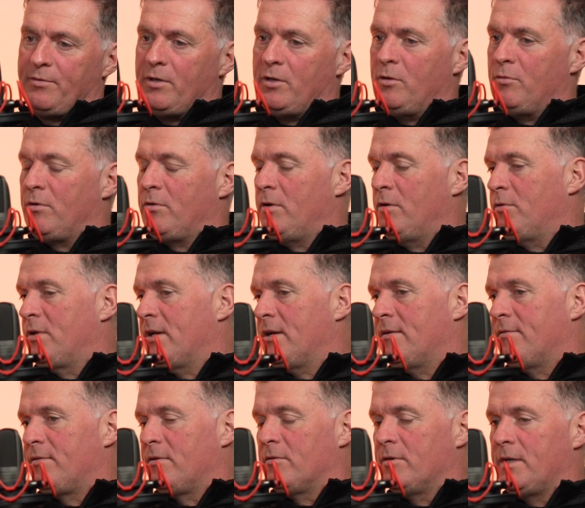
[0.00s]
of view, you'd
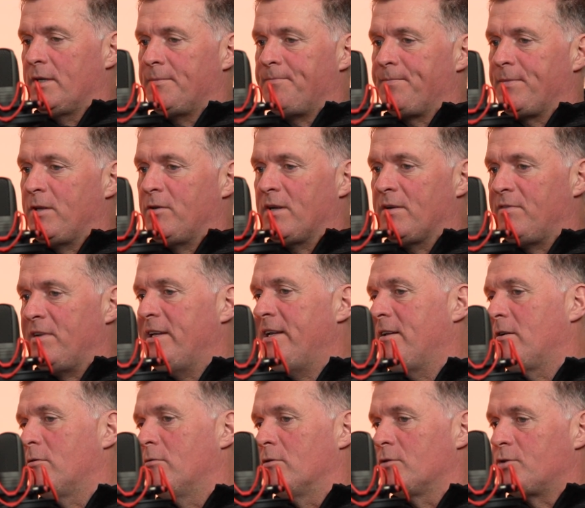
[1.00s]
have
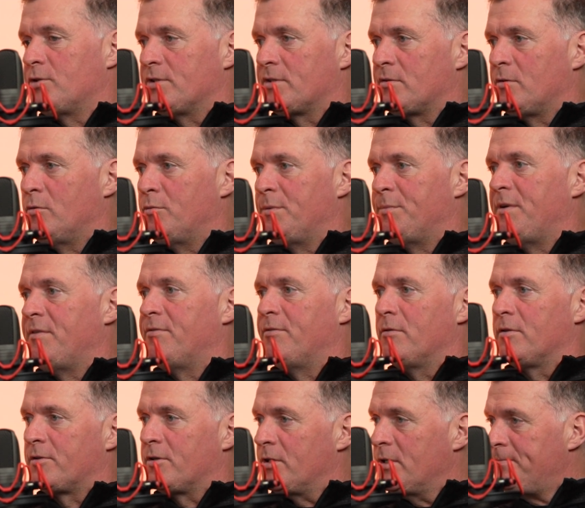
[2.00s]
lead coaches who would be
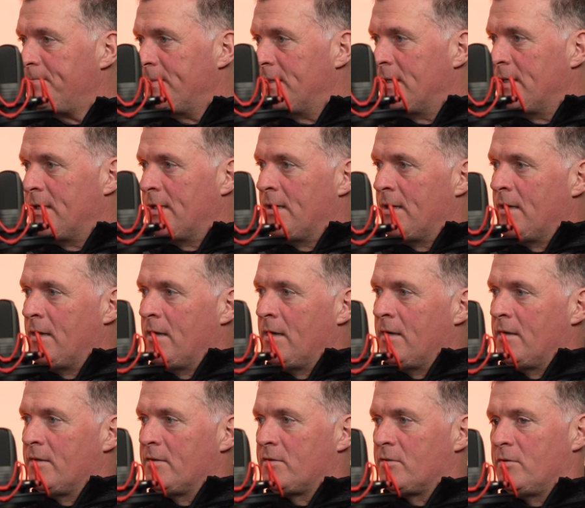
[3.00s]
full time.
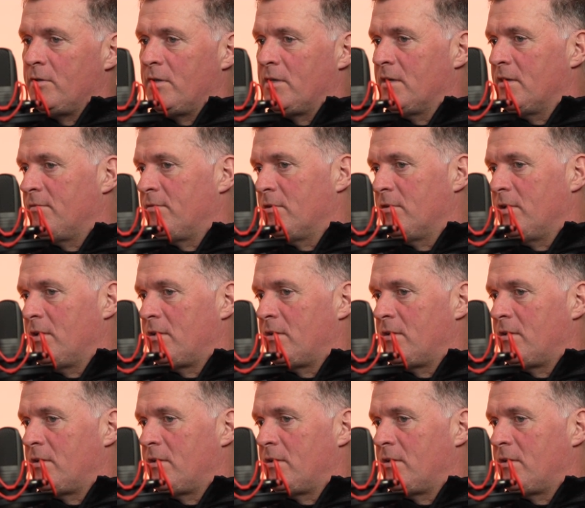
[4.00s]
So you'd have